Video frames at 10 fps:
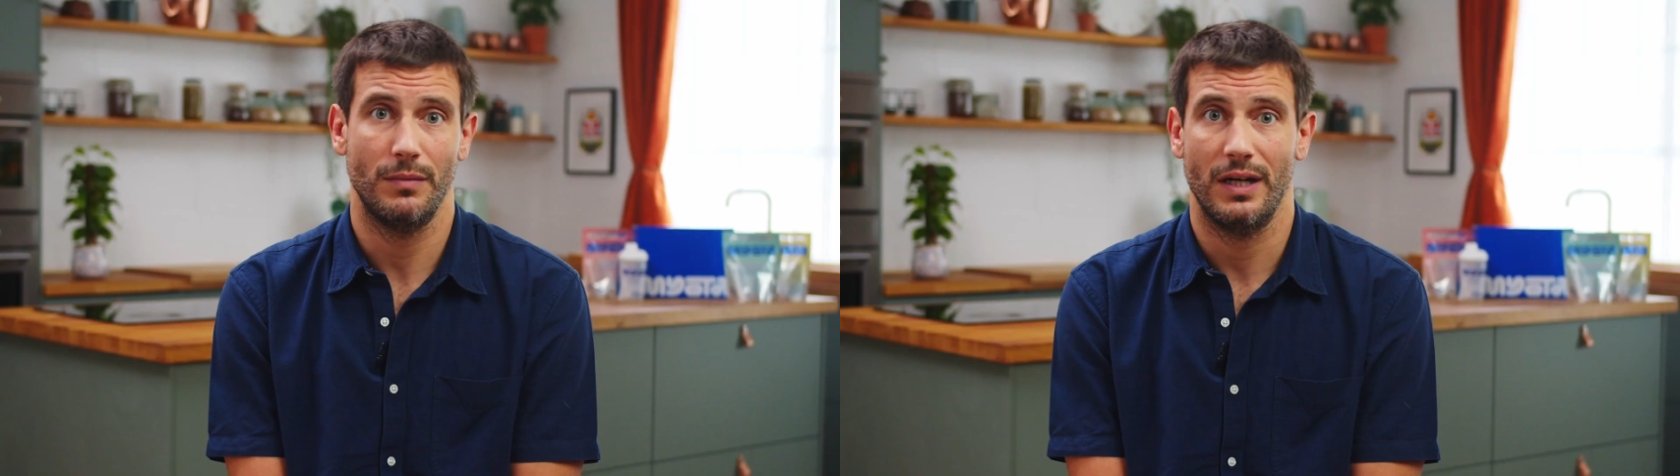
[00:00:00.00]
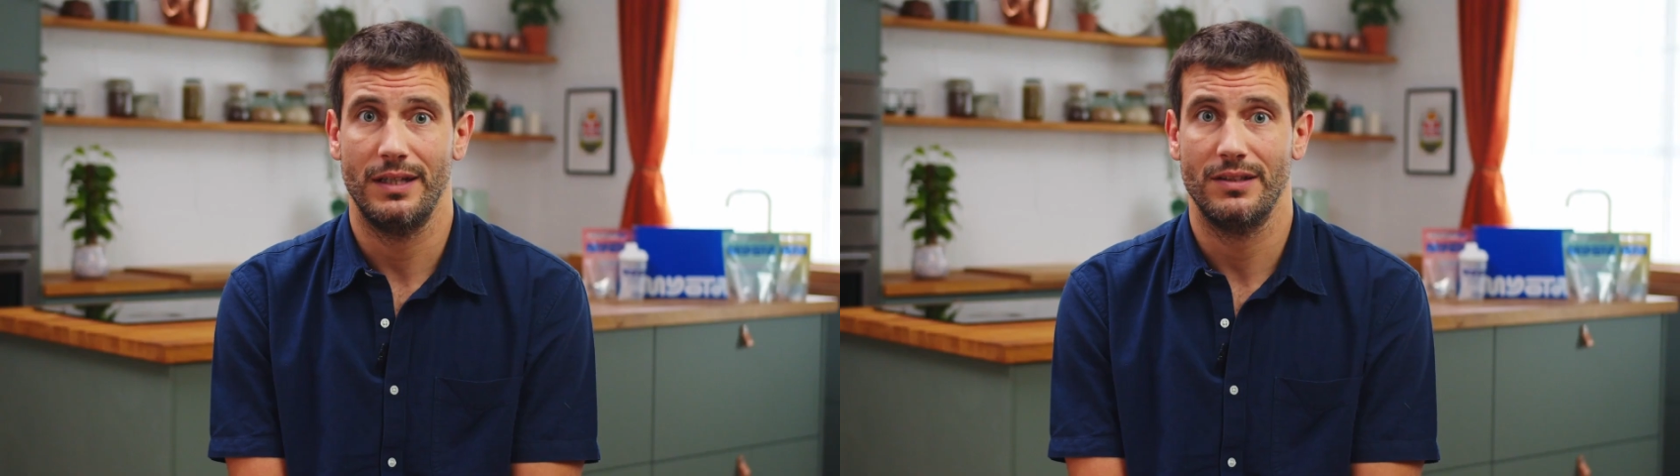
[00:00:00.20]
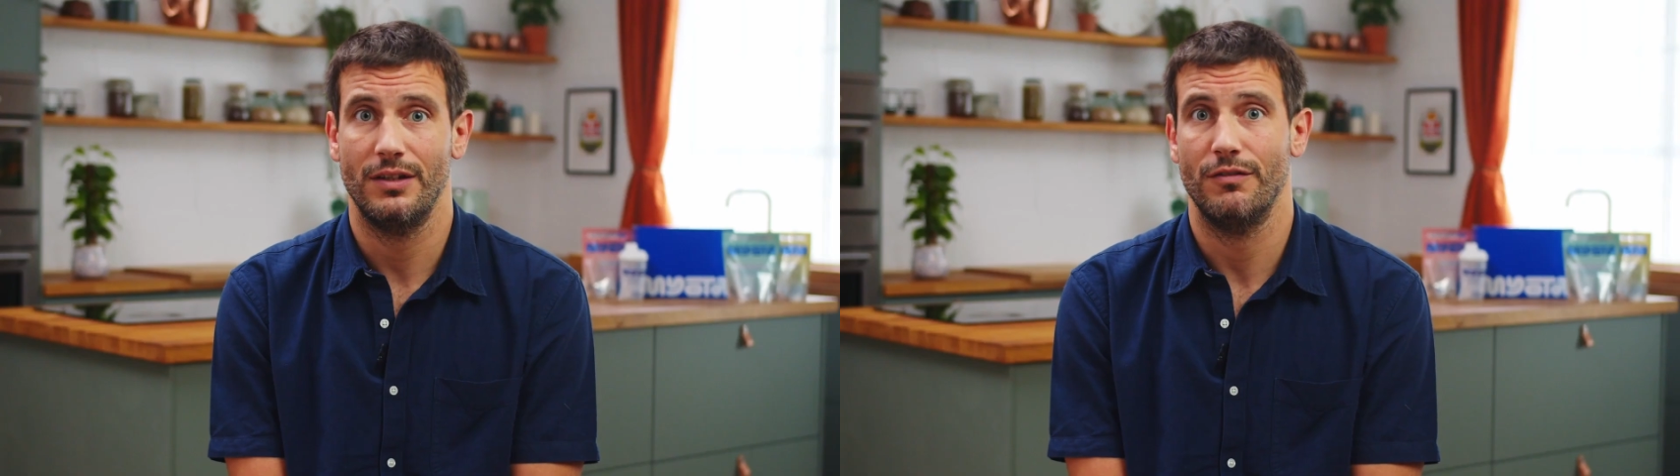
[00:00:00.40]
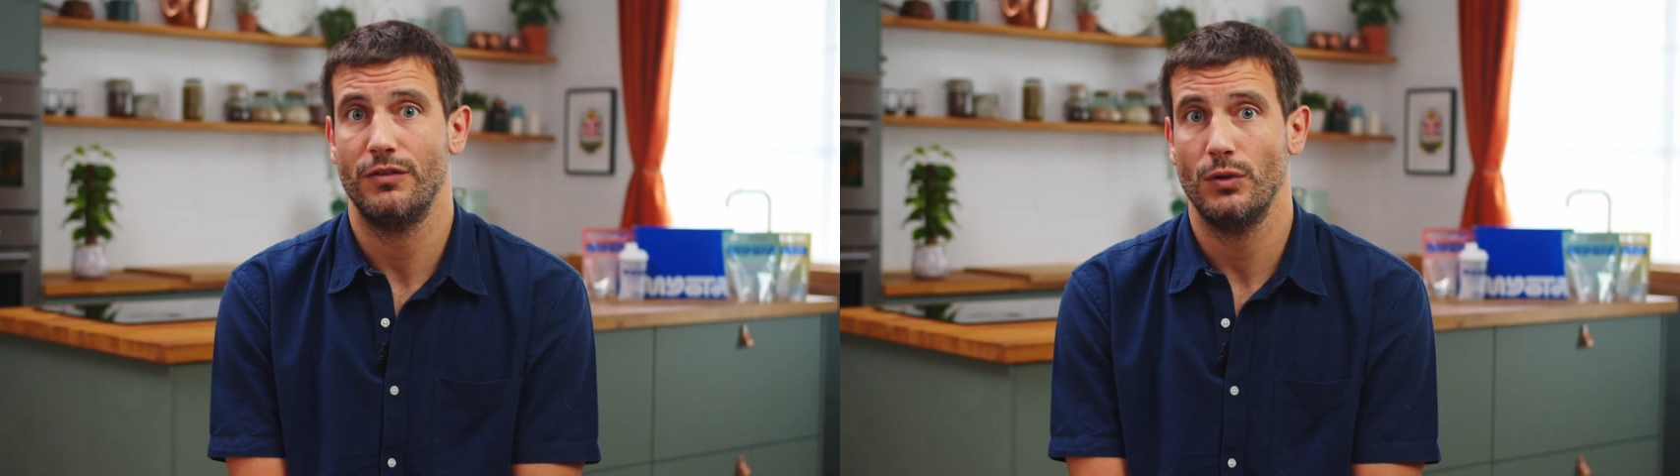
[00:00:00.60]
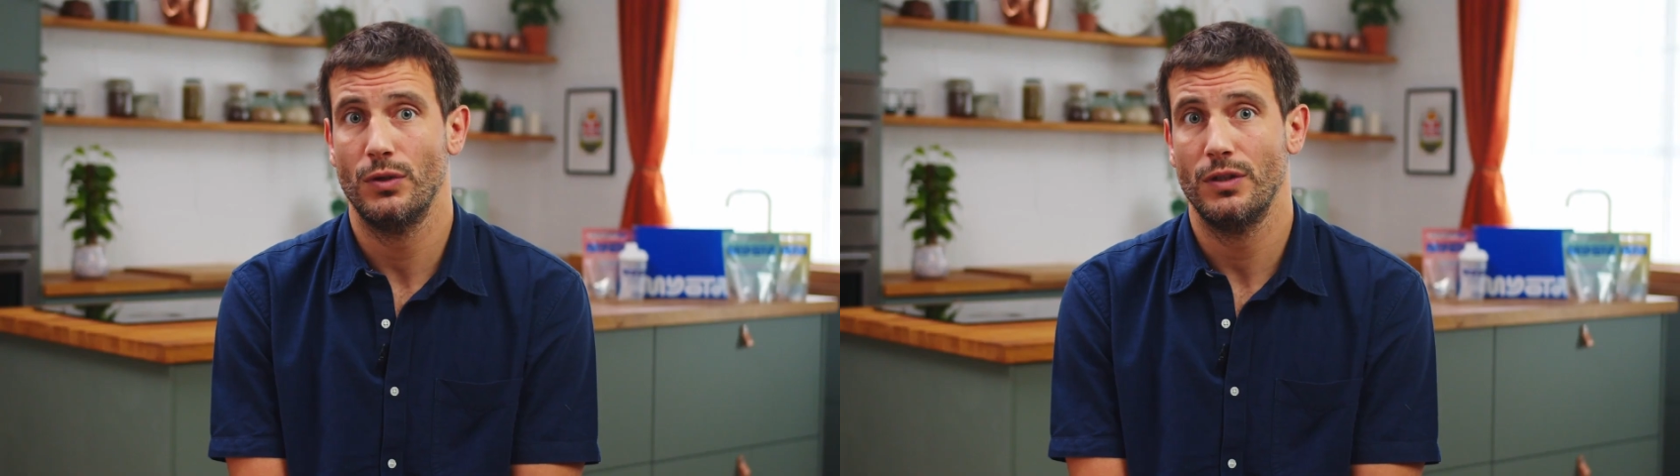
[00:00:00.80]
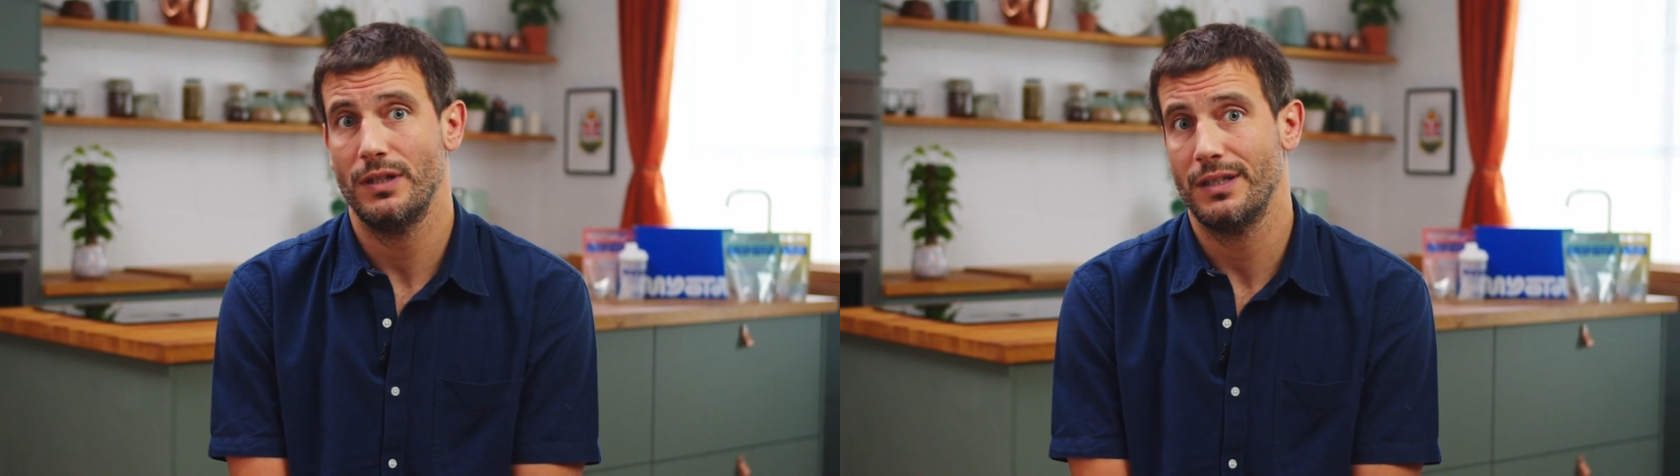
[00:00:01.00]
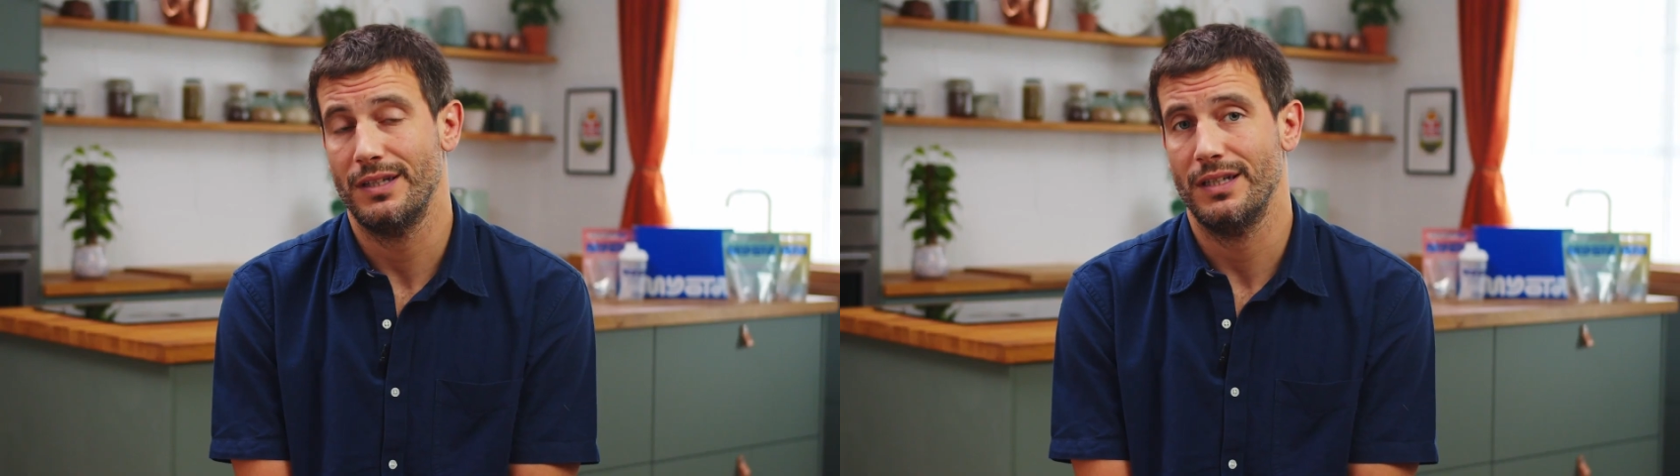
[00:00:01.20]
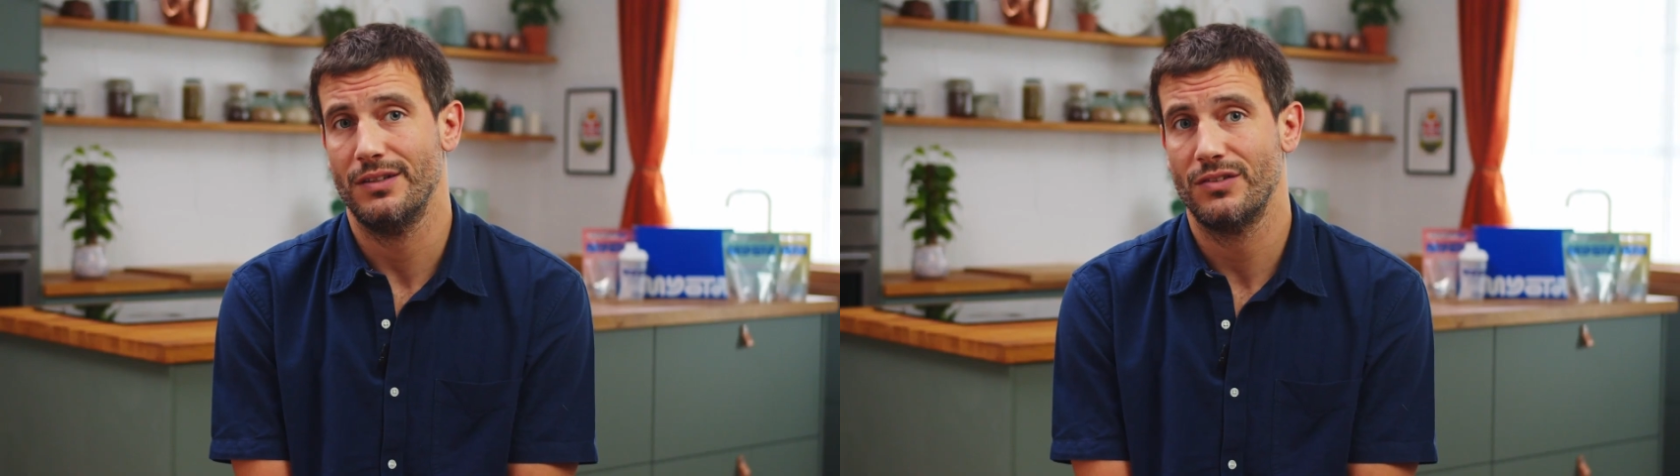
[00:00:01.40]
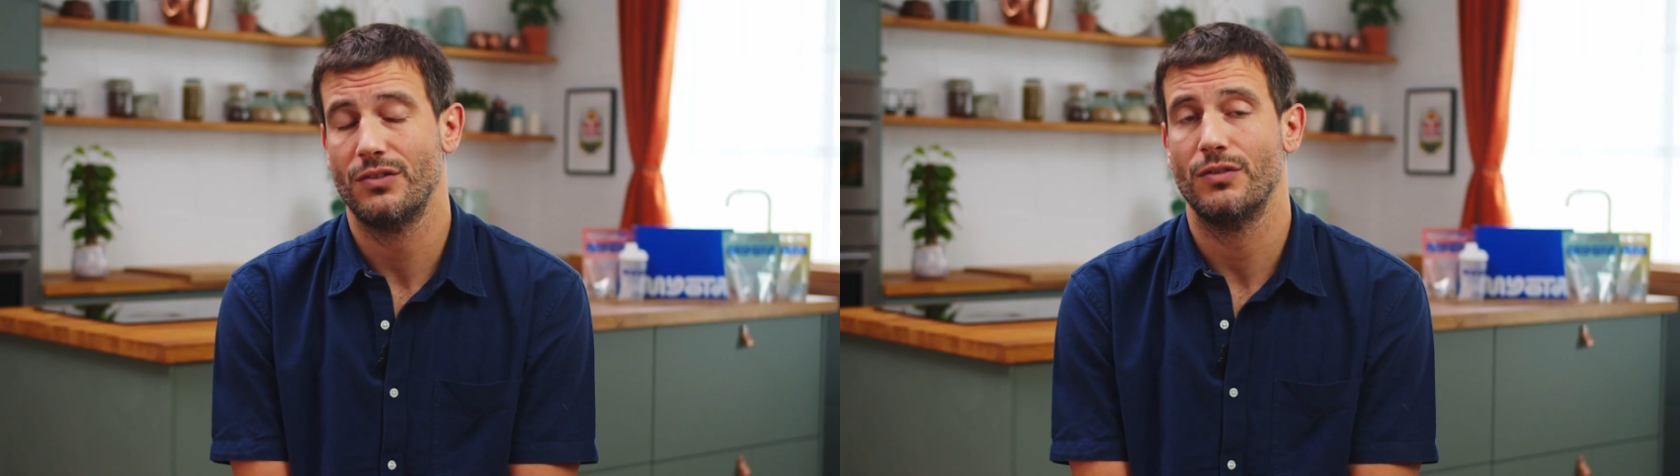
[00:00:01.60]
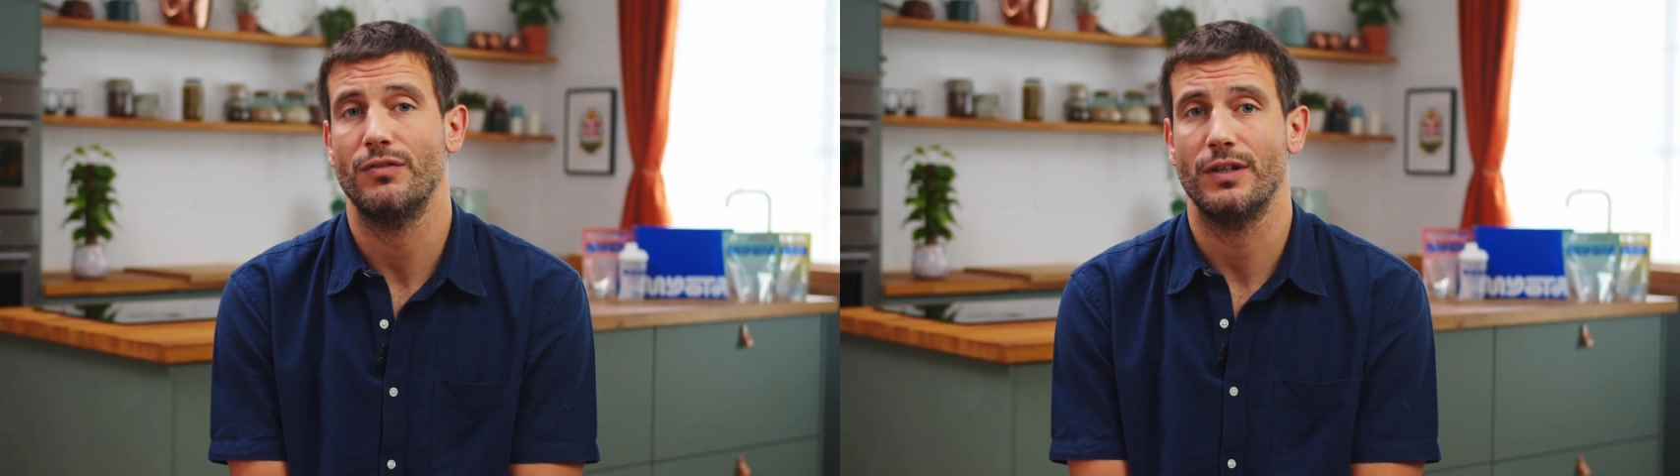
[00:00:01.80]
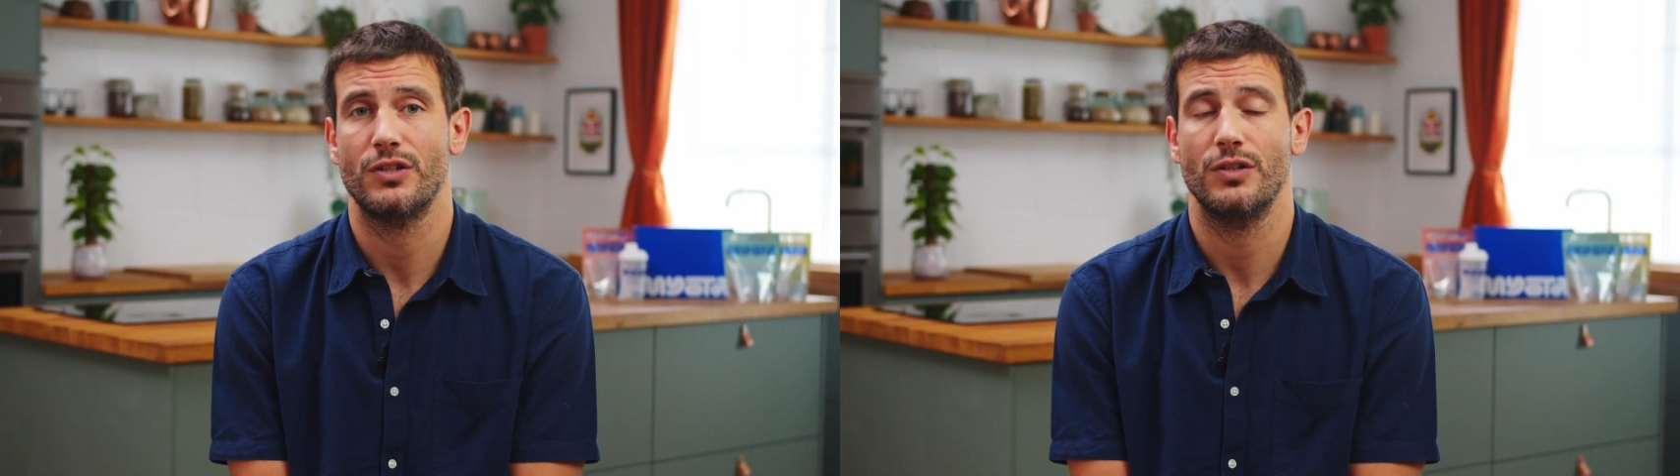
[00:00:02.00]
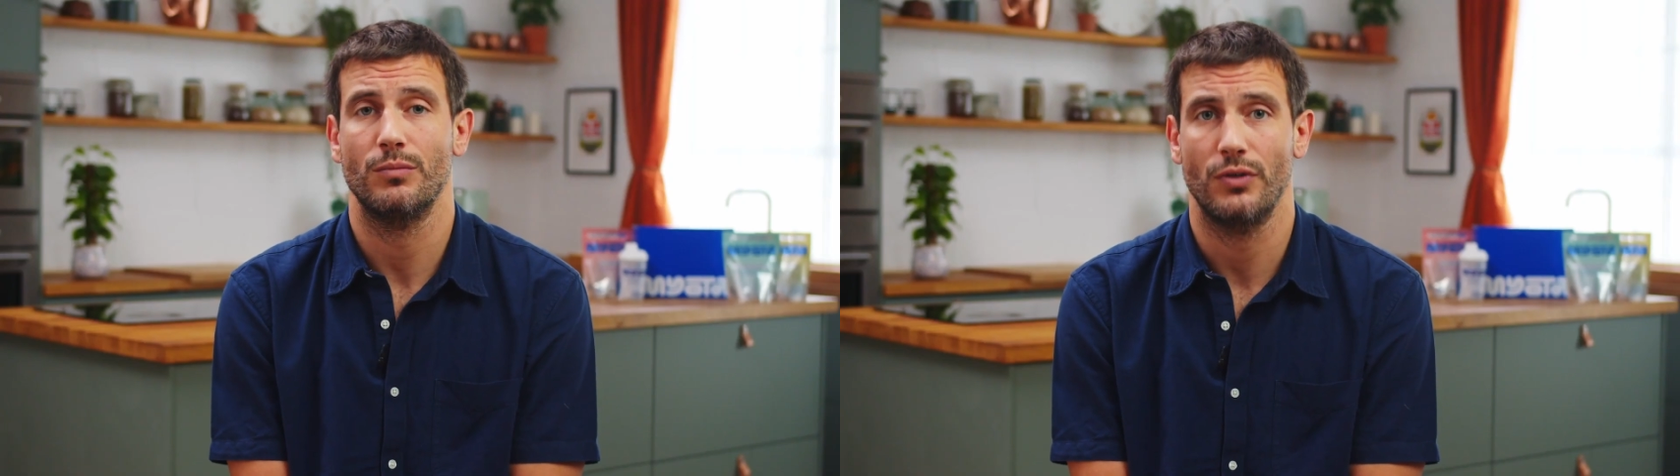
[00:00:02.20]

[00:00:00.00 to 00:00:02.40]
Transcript: mind the fuel it needs to function